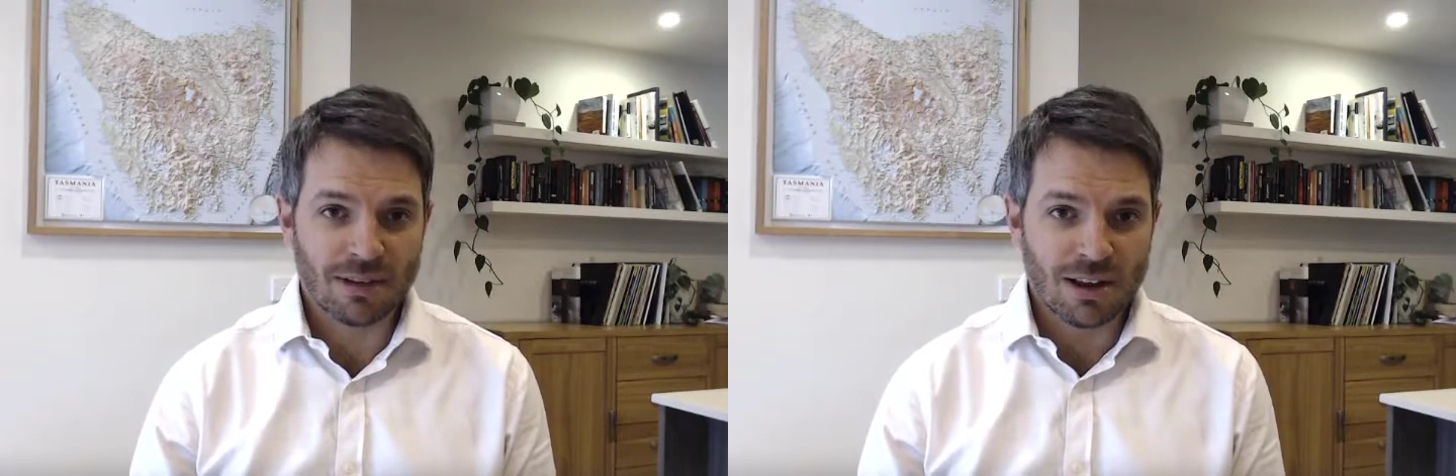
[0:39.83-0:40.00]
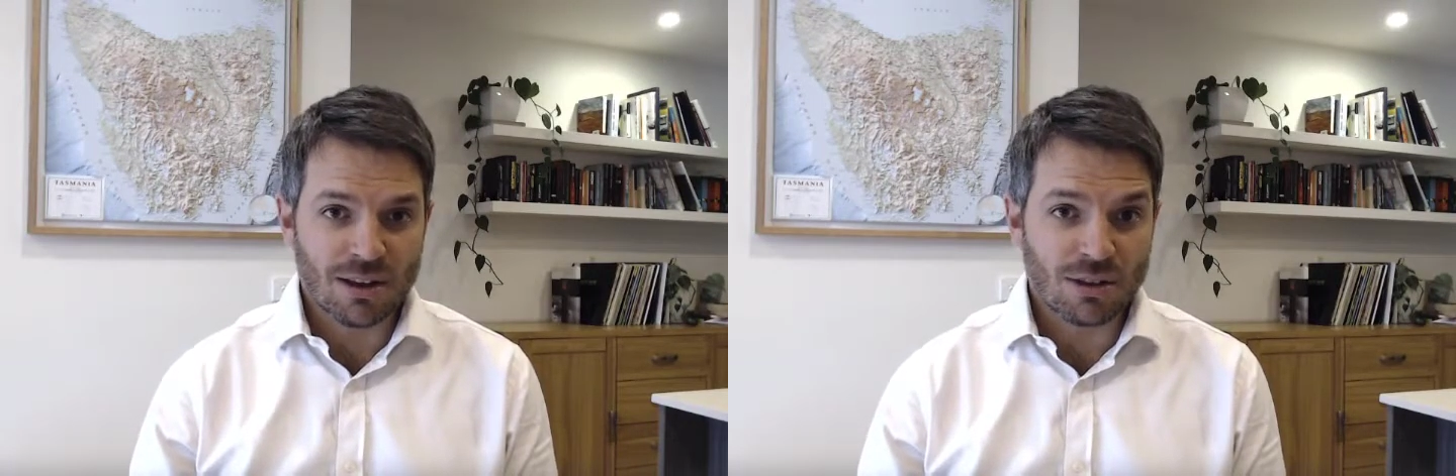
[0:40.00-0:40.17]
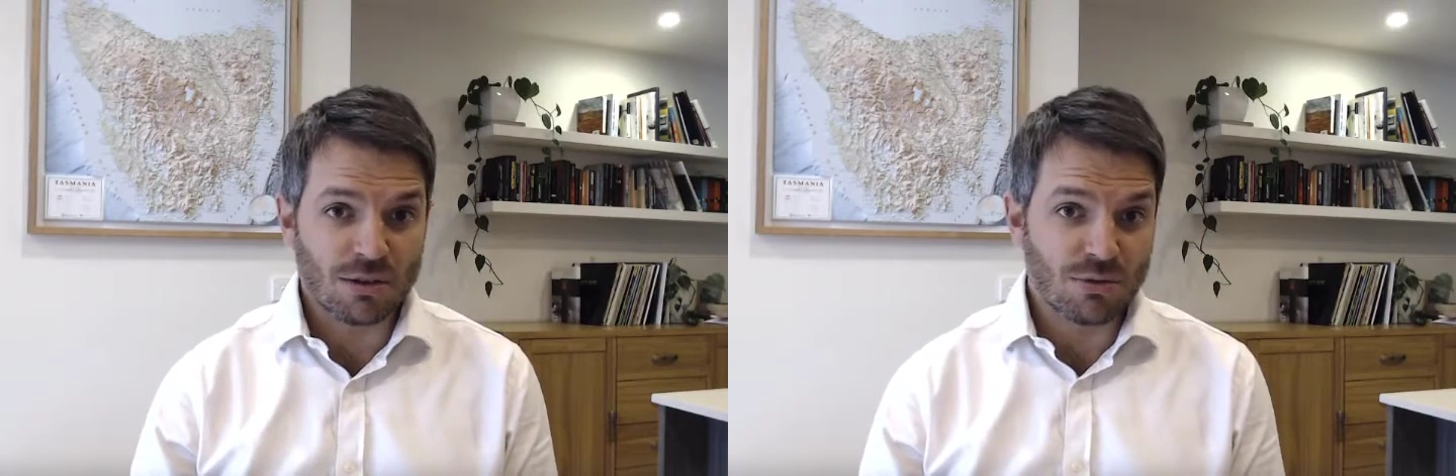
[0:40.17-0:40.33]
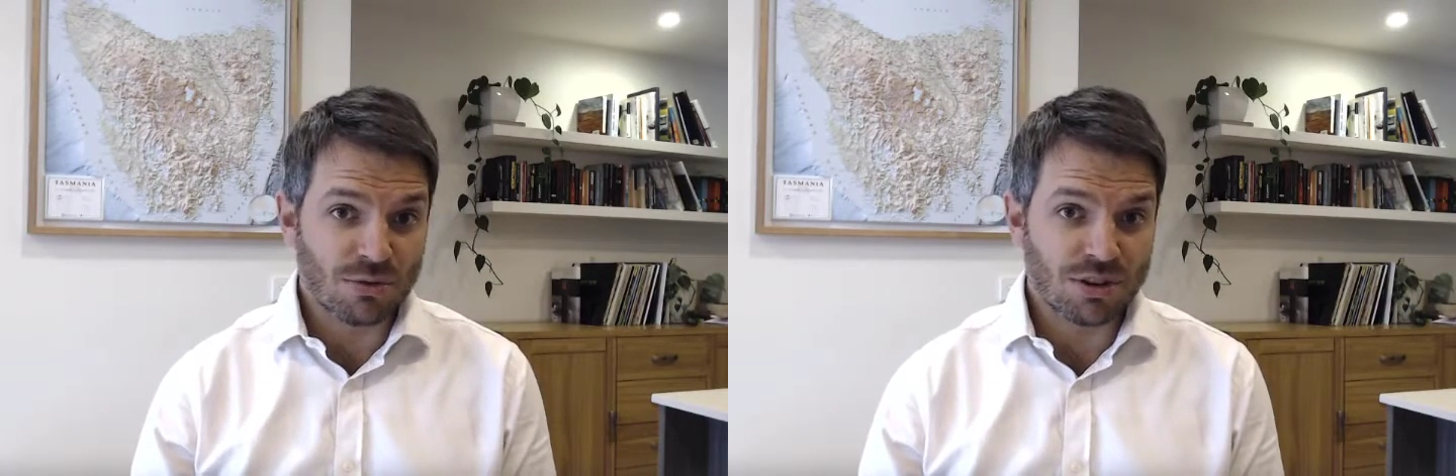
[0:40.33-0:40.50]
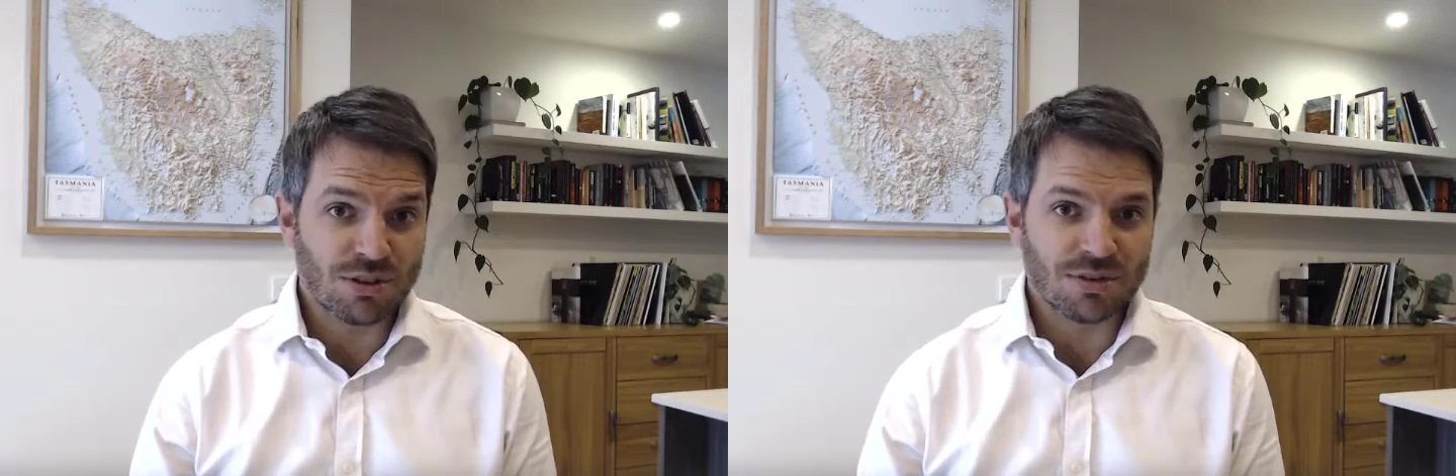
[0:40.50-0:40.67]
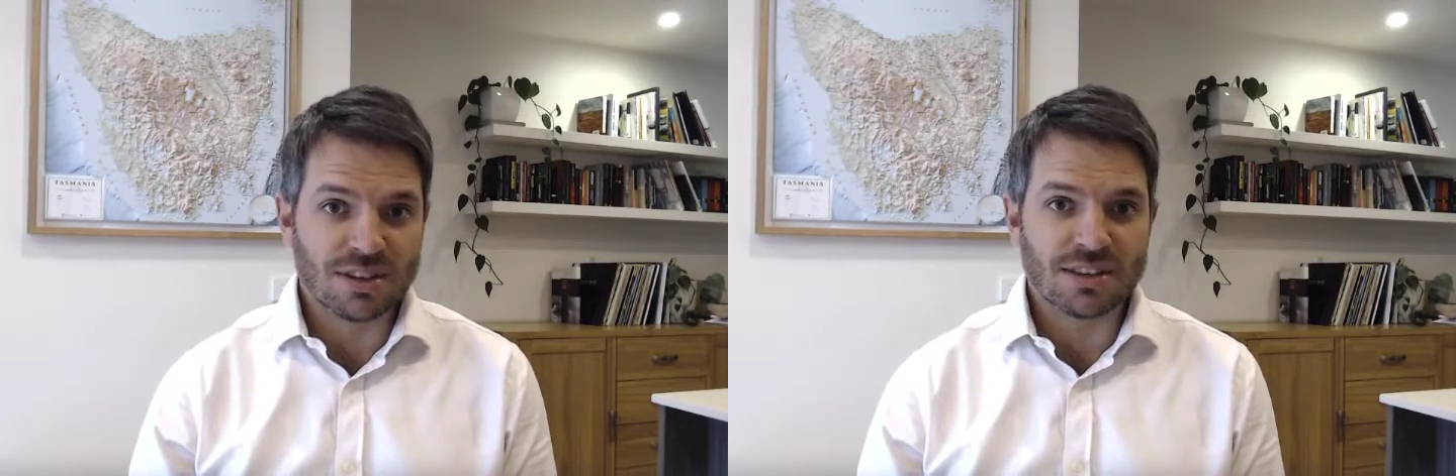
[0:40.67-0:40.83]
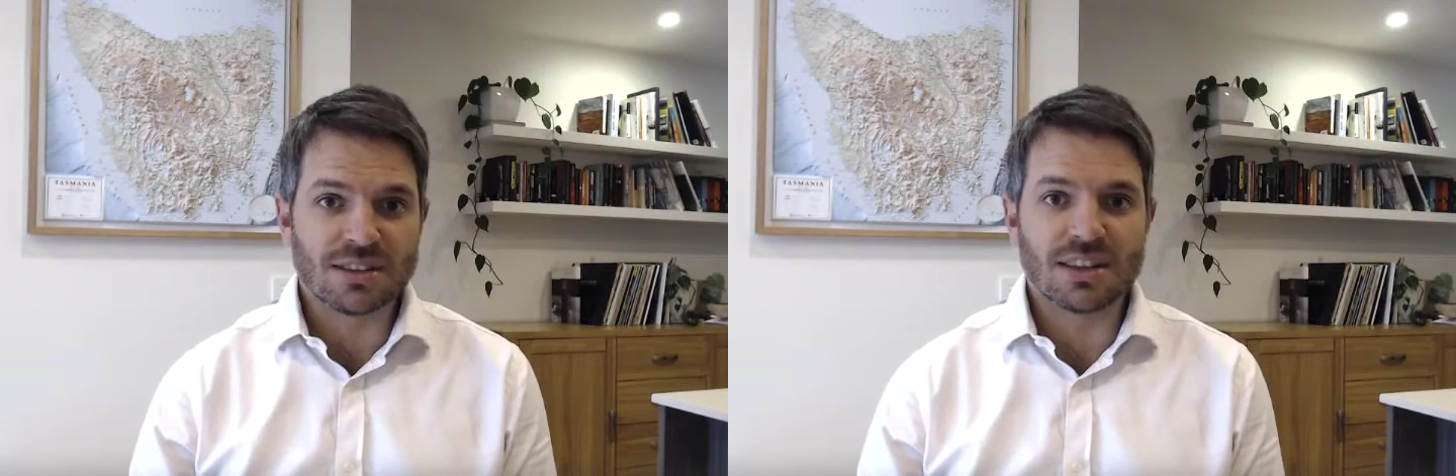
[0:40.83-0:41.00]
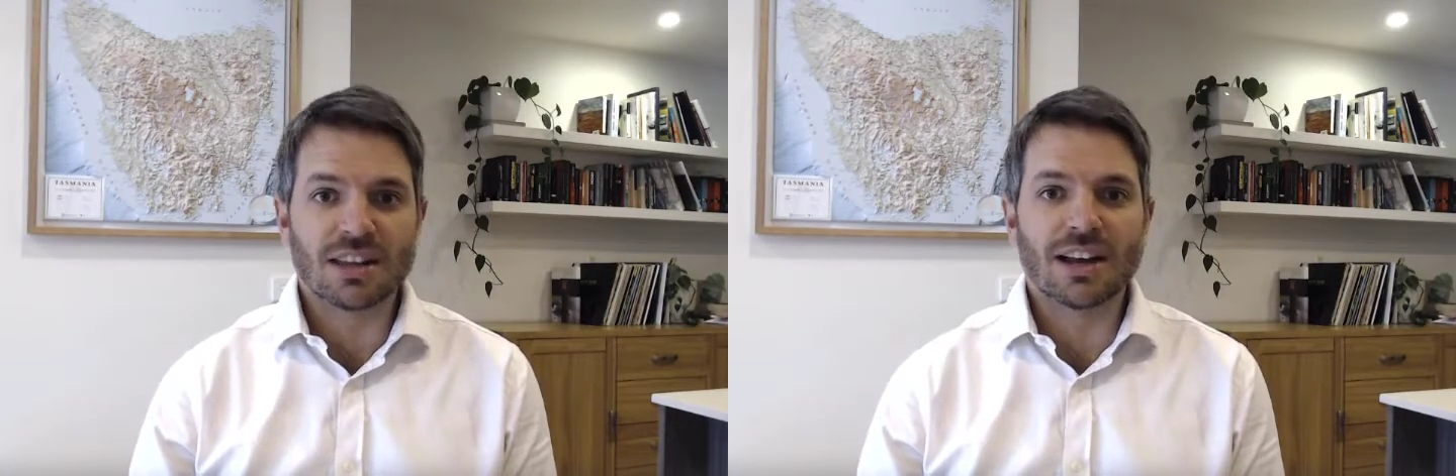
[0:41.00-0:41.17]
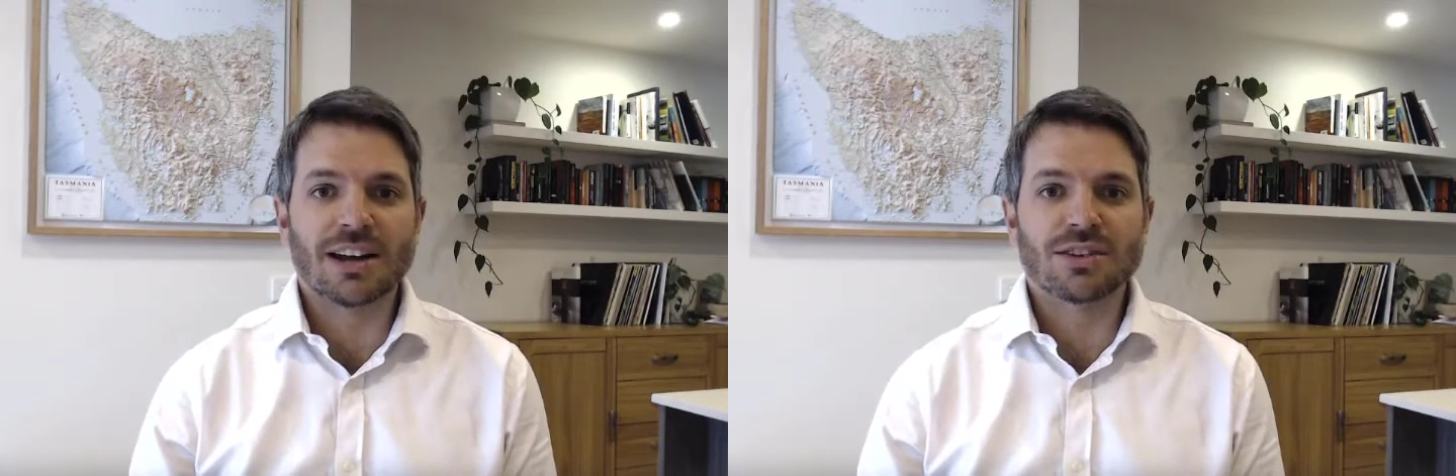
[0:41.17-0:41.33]
The good news is that
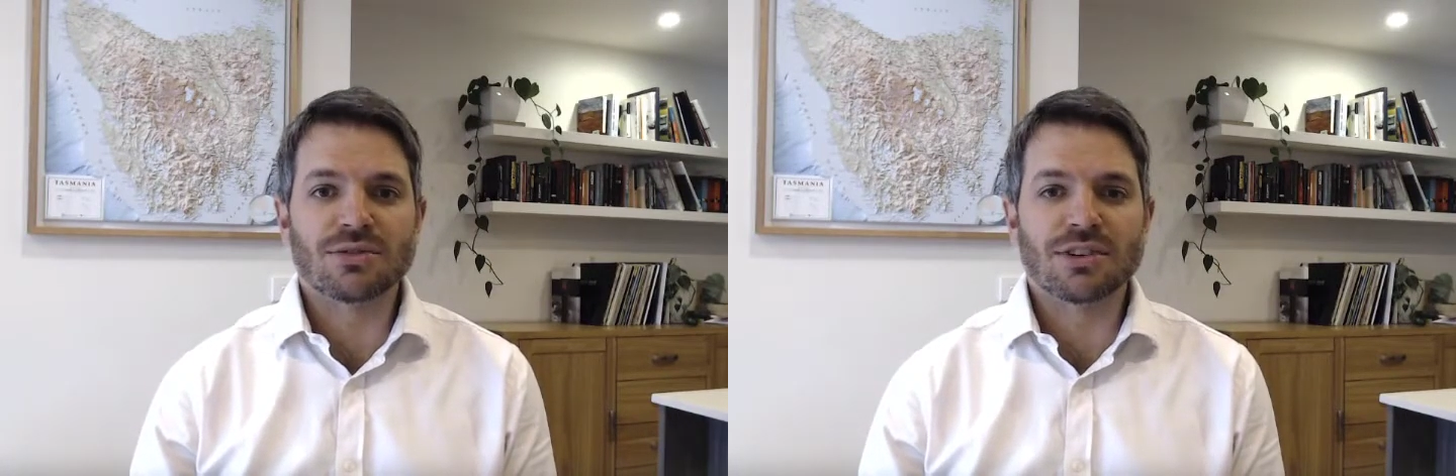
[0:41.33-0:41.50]
the latest